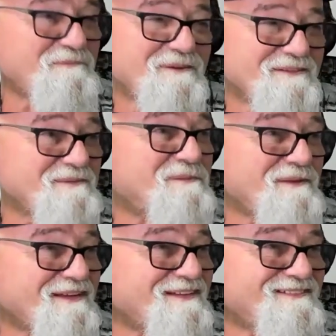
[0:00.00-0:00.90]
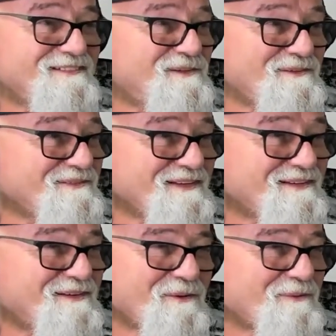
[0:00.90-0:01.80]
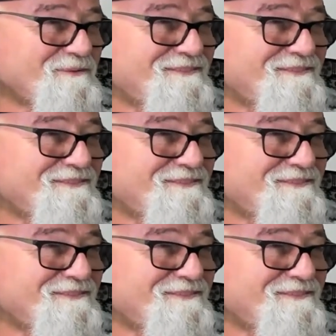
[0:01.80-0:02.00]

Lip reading: really play, you don't need no.